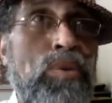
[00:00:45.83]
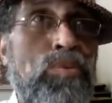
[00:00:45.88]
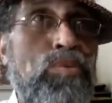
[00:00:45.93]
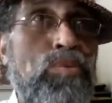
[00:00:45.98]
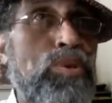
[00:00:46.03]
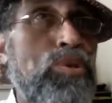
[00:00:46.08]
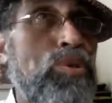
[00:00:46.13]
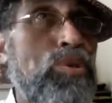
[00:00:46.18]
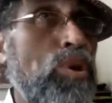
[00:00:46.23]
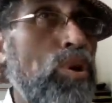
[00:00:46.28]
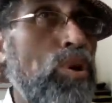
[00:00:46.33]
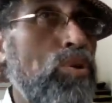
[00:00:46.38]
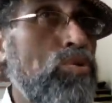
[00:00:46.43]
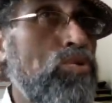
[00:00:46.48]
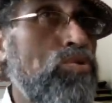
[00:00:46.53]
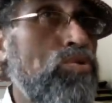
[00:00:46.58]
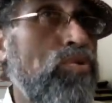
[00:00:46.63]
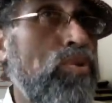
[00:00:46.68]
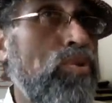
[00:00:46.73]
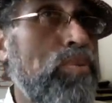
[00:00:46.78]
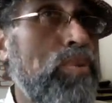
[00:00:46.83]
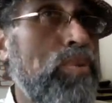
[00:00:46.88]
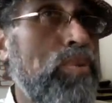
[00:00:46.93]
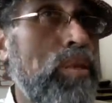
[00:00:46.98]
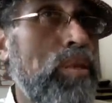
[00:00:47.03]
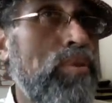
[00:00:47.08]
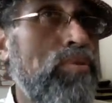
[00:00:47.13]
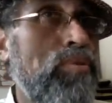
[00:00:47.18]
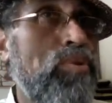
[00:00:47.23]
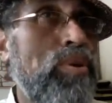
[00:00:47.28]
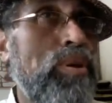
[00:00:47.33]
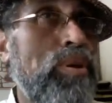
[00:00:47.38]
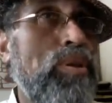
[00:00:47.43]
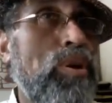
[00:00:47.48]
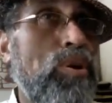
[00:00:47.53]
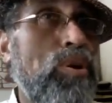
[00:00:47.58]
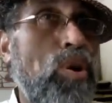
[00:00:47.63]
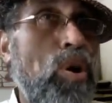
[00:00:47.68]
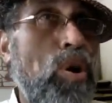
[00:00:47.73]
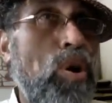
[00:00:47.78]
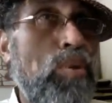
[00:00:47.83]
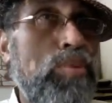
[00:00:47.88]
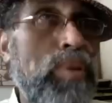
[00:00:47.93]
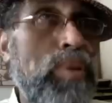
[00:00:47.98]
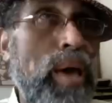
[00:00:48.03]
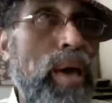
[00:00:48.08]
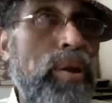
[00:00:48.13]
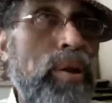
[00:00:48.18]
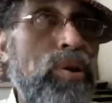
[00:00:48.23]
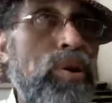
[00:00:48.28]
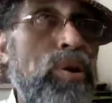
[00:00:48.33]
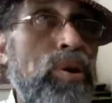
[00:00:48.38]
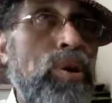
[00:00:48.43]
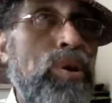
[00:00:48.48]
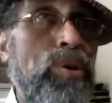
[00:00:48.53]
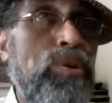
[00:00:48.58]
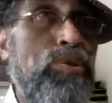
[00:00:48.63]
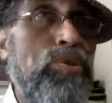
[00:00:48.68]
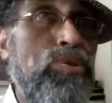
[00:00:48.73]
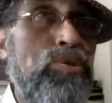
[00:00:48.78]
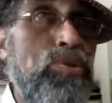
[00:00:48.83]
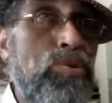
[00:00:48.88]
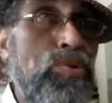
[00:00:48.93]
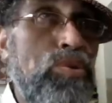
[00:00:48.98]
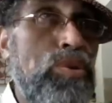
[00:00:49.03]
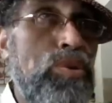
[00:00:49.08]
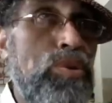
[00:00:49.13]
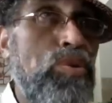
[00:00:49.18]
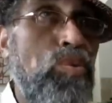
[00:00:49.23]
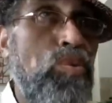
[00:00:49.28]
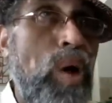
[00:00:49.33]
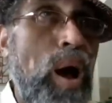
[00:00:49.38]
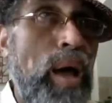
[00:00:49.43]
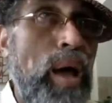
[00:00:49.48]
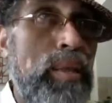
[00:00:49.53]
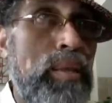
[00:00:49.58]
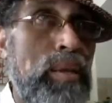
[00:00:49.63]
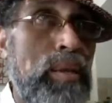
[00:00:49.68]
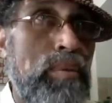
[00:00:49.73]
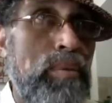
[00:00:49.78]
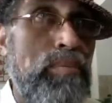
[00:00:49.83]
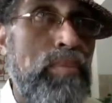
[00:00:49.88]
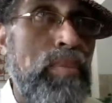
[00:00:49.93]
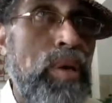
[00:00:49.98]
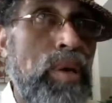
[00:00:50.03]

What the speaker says: which goes from the liver and the gallbladder to the duodenum.